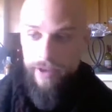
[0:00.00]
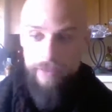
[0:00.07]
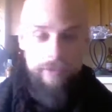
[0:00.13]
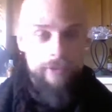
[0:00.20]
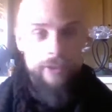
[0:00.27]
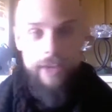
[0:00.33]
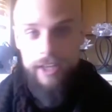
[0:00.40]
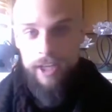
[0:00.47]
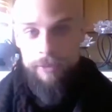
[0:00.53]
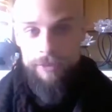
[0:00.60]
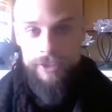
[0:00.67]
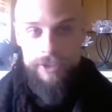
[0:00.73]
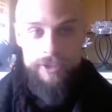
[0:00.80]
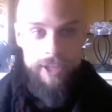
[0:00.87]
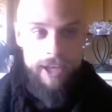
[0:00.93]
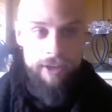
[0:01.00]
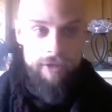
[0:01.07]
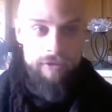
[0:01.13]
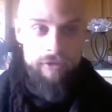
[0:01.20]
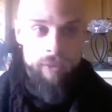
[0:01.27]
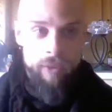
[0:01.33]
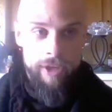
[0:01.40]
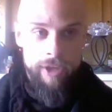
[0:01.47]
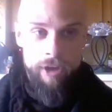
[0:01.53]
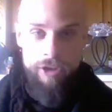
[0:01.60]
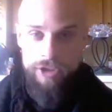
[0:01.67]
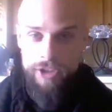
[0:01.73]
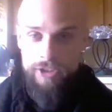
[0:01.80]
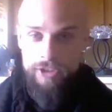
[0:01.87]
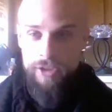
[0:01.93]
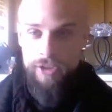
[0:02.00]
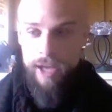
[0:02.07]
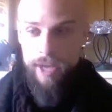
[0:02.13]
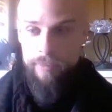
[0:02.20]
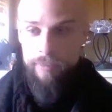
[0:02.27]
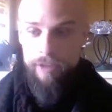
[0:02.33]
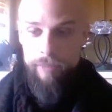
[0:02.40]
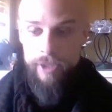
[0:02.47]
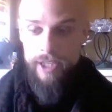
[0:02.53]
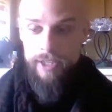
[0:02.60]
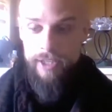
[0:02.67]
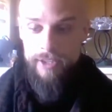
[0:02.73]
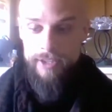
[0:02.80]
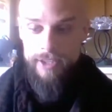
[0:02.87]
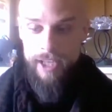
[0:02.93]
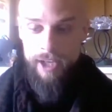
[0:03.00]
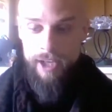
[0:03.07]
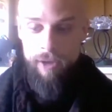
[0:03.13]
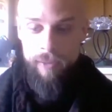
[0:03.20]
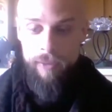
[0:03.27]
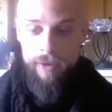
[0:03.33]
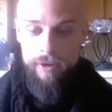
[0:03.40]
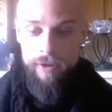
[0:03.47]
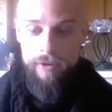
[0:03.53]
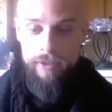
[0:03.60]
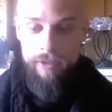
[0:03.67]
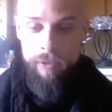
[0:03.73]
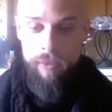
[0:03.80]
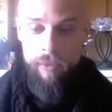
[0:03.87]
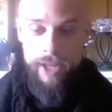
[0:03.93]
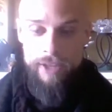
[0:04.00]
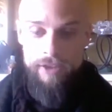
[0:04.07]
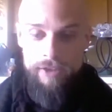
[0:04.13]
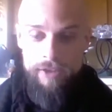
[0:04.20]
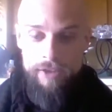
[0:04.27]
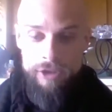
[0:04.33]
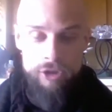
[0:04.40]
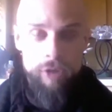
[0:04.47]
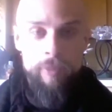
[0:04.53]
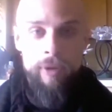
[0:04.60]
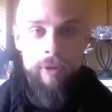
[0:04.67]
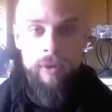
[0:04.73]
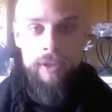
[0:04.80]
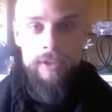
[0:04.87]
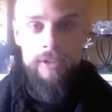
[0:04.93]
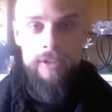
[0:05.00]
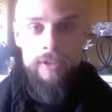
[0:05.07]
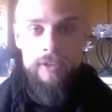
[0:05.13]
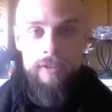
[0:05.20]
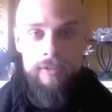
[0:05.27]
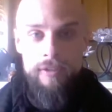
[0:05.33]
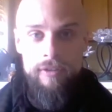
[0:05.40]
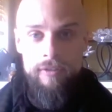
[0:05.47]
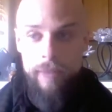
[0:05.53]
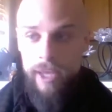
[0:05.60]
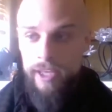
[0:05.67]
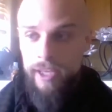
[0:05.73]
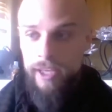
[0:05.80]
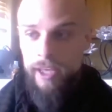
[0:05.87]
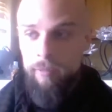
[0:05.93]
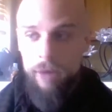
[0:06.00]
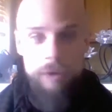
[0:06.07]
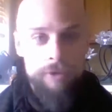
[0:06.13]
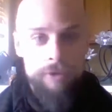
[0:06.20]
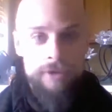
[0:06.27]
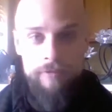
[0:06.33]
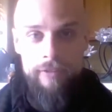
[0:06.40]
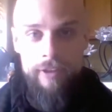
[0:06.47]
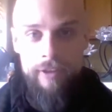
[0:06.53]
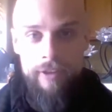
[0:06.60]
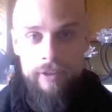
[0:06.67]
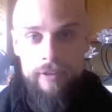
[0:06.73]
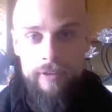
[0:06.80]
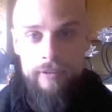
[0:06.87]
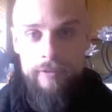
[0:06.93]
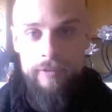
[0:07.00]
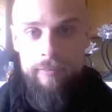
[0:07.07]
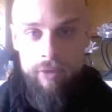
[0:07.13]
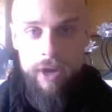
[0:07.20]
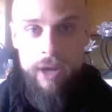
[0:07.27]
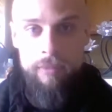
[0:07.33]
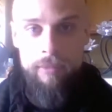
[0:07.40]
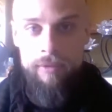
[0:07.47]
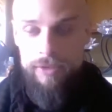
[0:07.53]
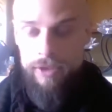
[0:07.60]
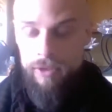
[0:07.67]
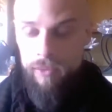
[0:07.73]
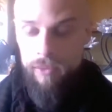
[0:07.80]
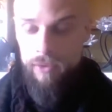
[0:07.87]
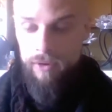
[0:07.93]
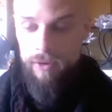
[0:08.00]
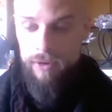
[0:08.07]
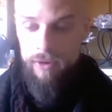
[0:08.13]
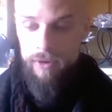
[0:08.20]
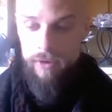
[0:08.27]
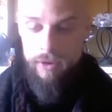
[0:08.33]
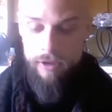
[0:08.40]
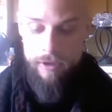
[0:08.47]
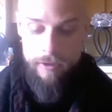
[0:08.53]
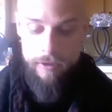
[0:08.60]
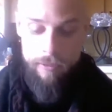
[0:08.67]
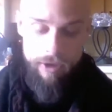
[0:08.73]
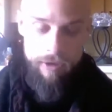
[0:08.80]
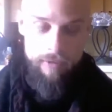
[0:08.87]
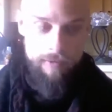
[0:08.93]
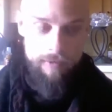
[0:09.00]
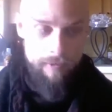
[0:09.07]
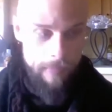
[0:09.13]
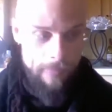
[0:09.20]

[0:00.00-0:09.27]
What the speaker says: everything comes in cycles, we are just so happen to be in the cycle where the whites are the stupid ones making most of the problems in the world. Well,